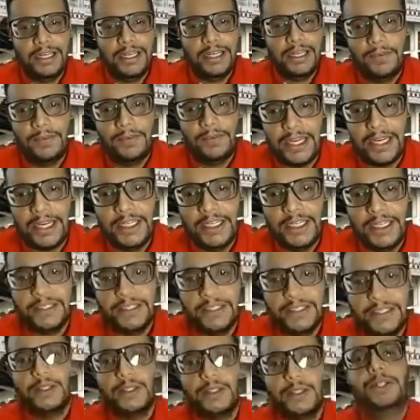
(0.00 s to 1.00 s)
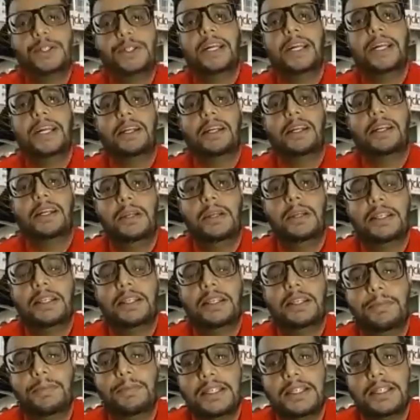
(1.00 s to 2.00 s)
catering contract with
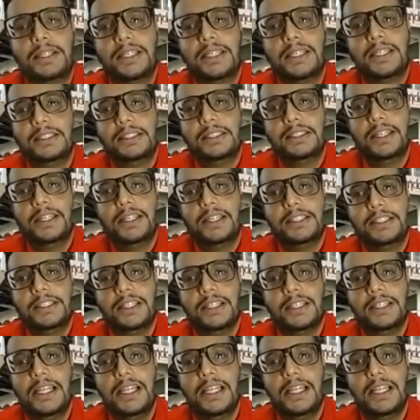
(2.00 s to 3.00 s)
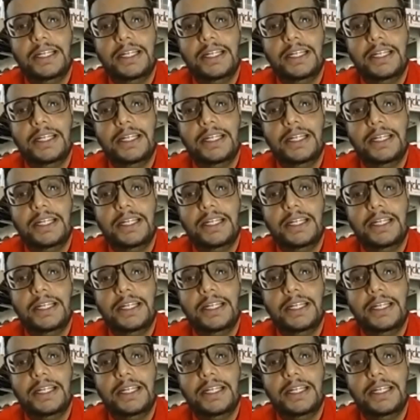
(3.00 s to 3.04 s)
Pakistan International Airline.